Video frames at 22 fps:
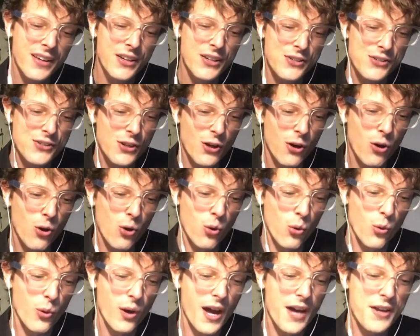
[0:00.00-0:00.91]

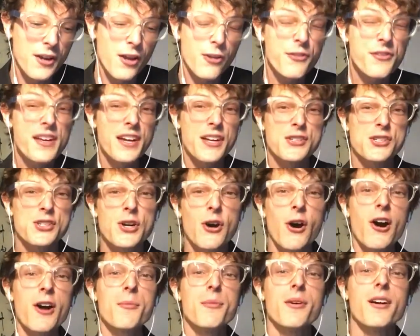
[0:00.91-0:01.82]
So another thing is
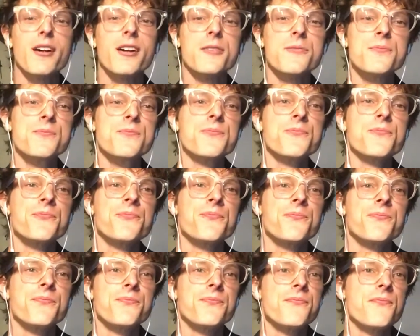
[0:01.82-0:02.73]
karma.
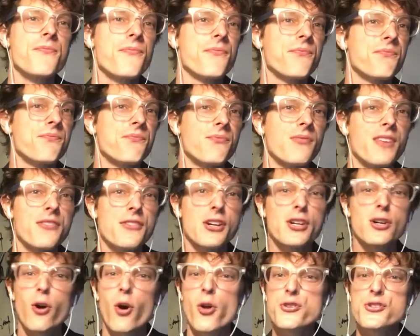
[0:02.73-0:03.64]
The
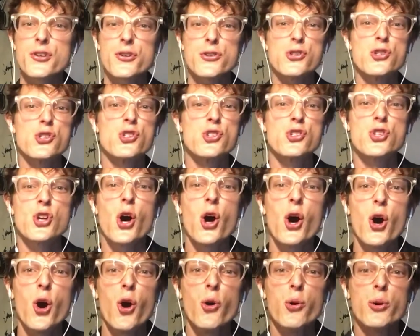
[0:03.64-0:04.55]
culture is
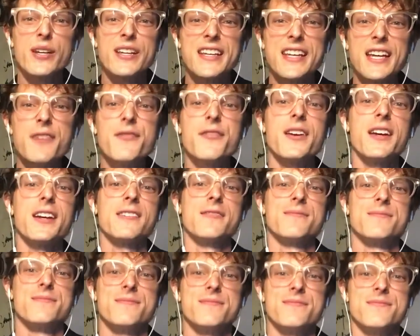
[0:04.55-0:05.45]
so giving.
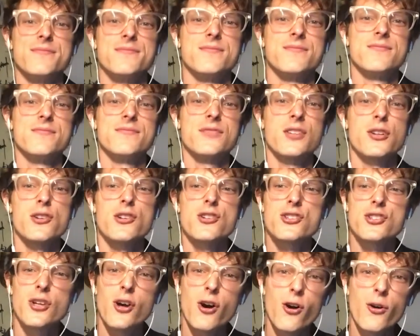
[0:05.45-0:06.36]
They're
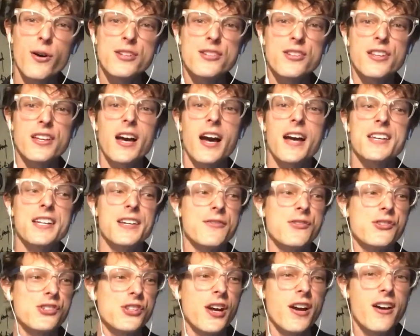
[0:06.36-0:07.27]
so into the idea of
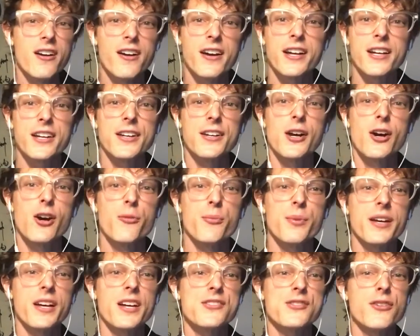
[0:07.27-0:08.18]
sharing, you know,
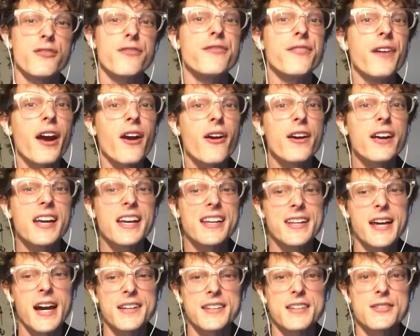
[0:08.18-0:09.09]
because they're very
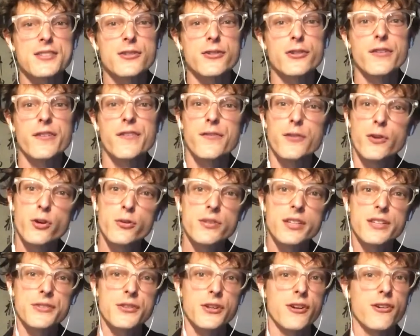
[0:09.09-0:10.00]
connected to the food
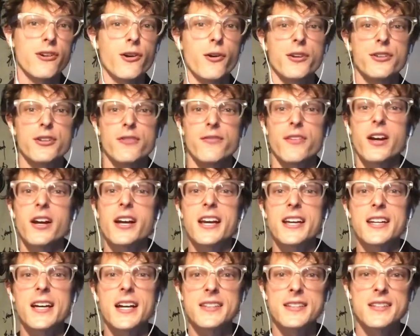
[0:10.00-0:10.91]
that they're growing. They're very
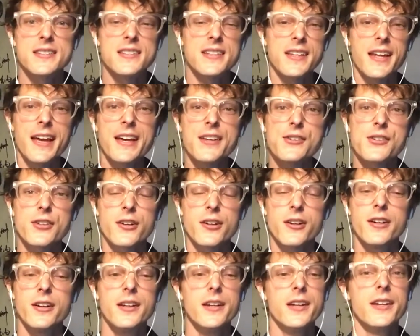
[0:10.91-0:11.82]
connected to
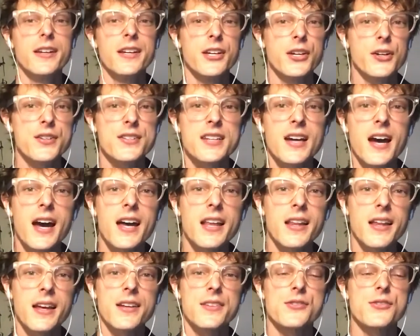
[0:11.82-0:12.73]
nature here in
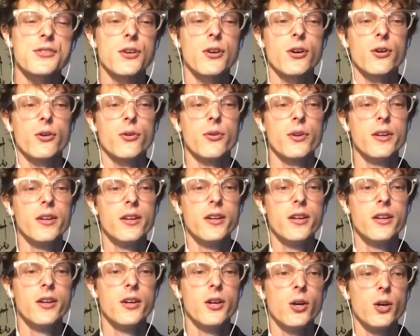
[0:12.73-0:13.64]
Thailand. So
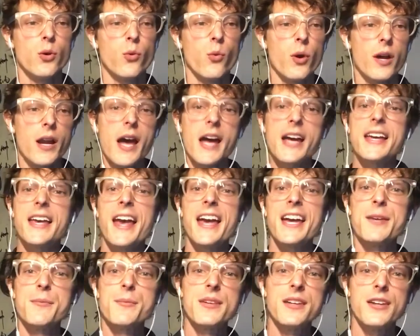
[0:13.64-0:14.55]
when I
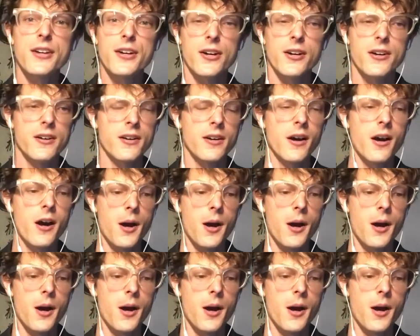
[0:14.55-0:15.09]
came here,